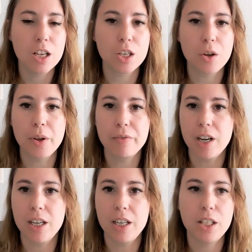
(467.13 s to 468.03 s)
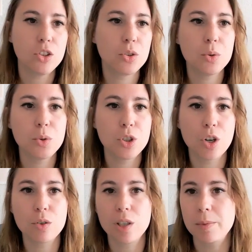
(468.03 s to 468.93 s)
So if I need to
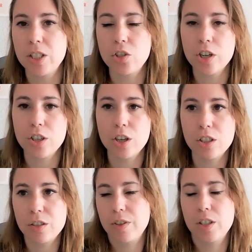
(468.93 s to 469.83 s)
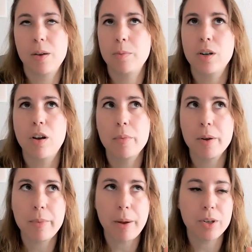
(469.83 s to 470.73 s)
show some instructions, for example, on
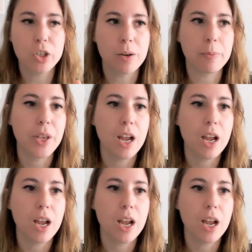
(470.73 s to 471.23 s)
my membership,